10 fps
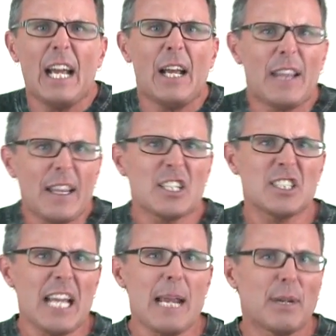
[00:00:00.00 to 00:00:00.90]
They're the
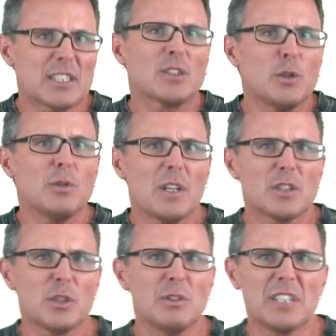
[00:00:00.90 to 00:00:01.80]
same as the
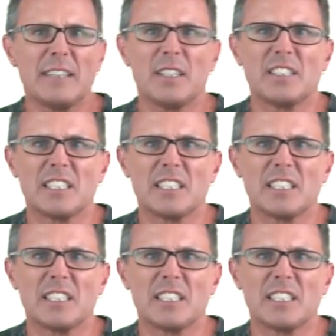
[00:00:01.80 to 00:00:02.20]
two sentences